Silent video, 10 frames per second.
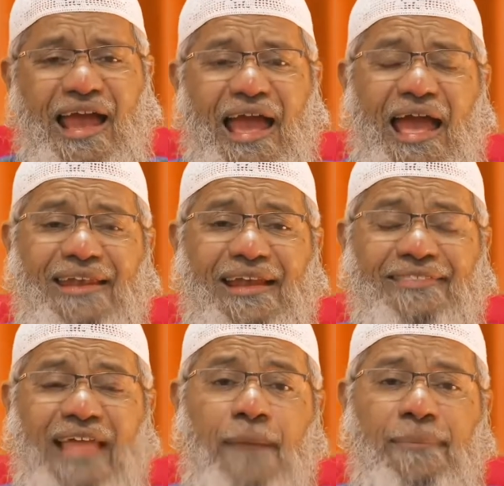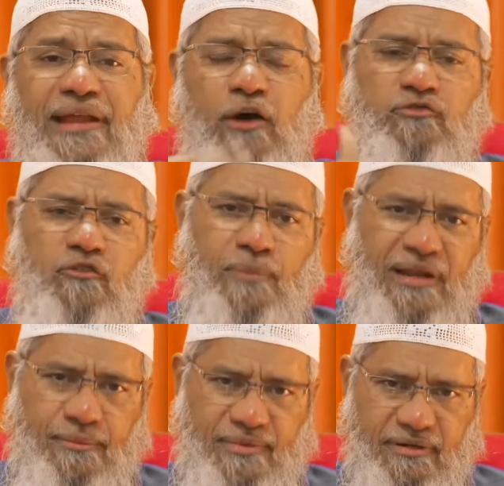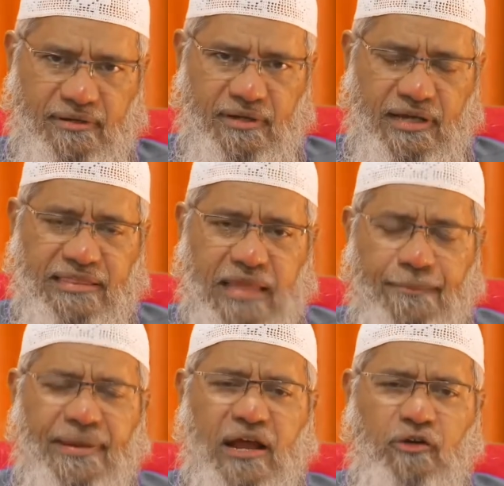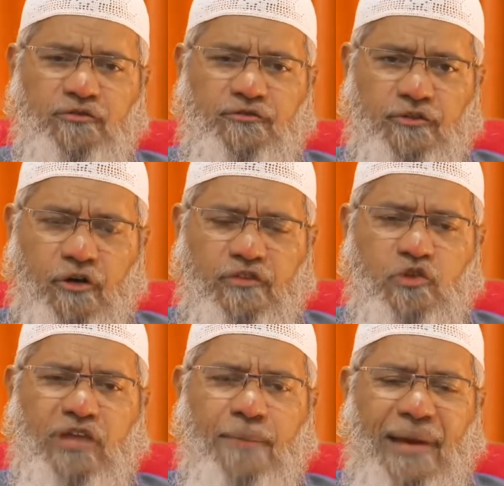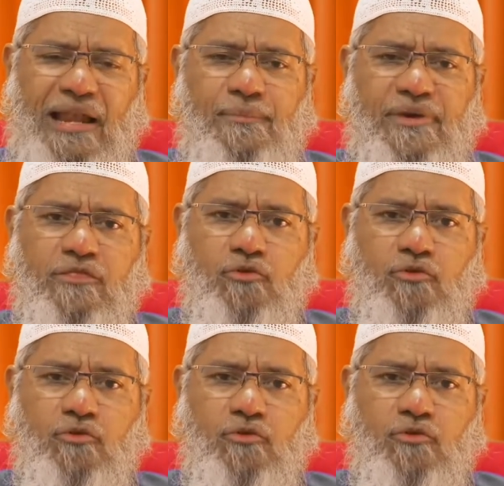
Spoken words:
and the Upper House of Parliament. The Upper House of the UK Parliament is